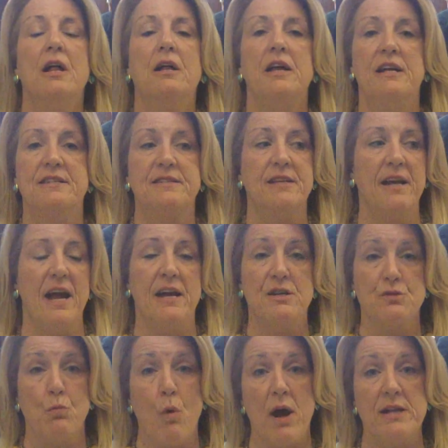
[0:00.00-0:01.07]
It's today is
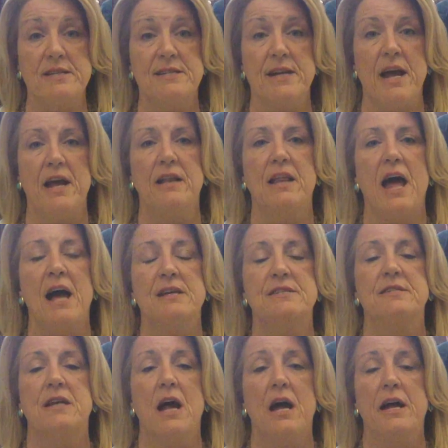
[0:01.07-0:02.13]
Wednesday. Last
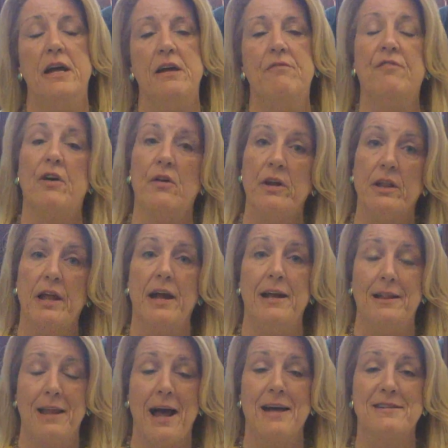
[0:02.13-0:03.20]
night, very late
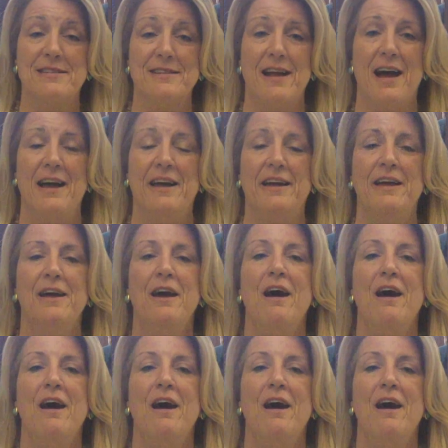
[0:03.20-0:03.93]
last night,